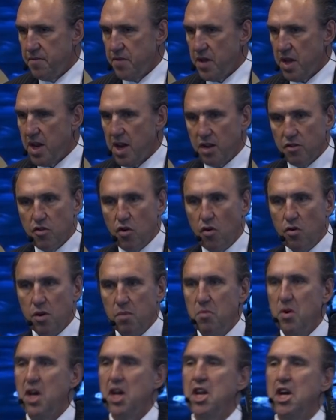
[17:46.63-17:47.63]
And I told
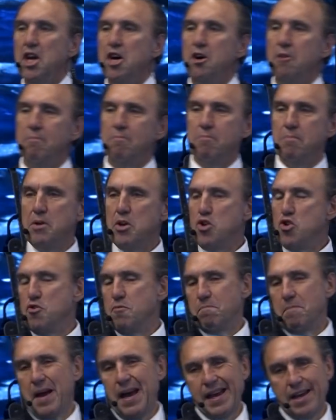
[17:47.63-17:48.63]
him, we're going to help you
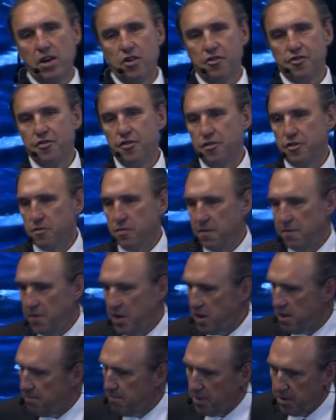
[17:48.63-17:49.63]
pack your church with
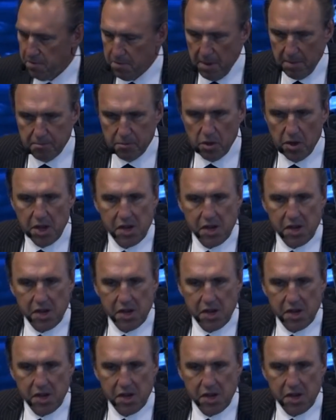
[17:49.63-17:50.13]
Vietnamese people.